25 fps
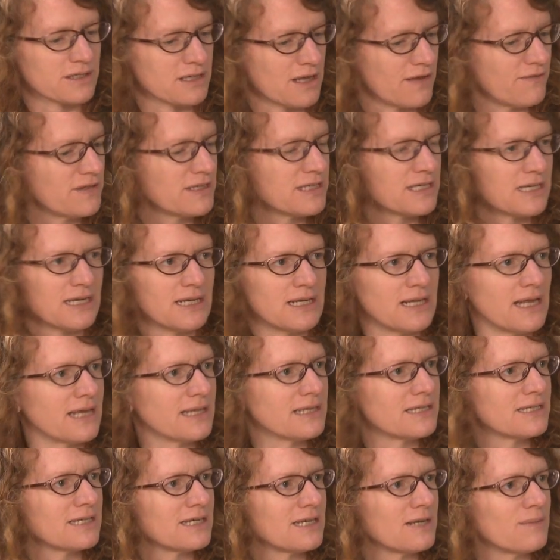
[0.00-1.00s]
17,
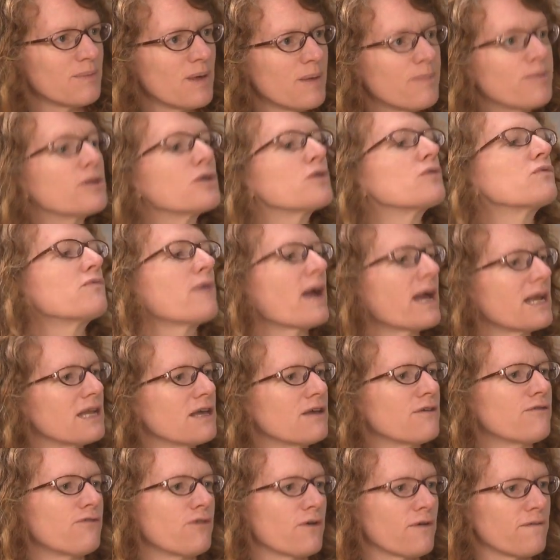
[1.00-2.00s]
18, people are
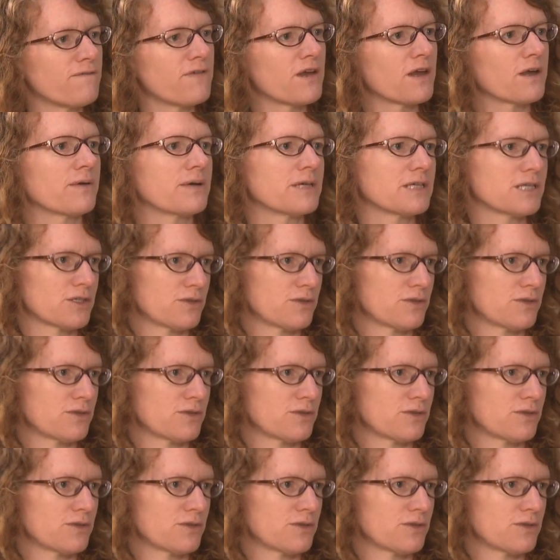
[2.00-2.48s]
ready for very